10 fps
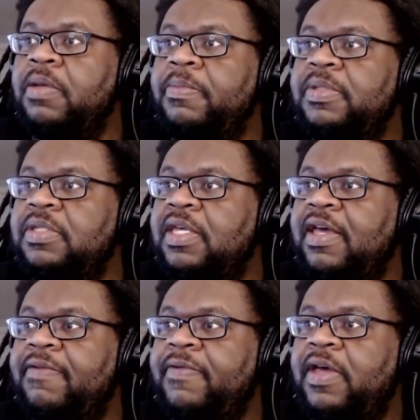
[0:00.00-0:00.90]
Let me see
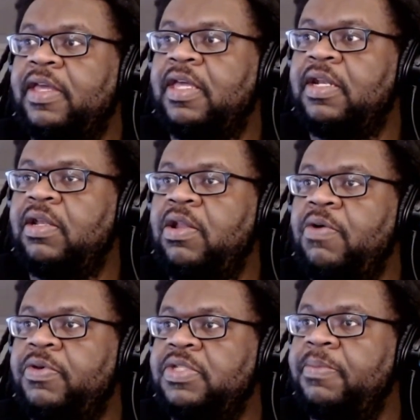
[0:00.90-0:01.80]
if I can
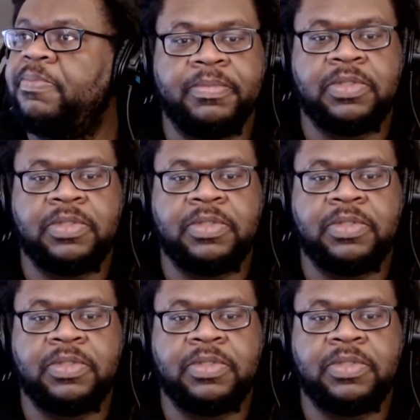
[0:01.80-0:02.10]
load those up.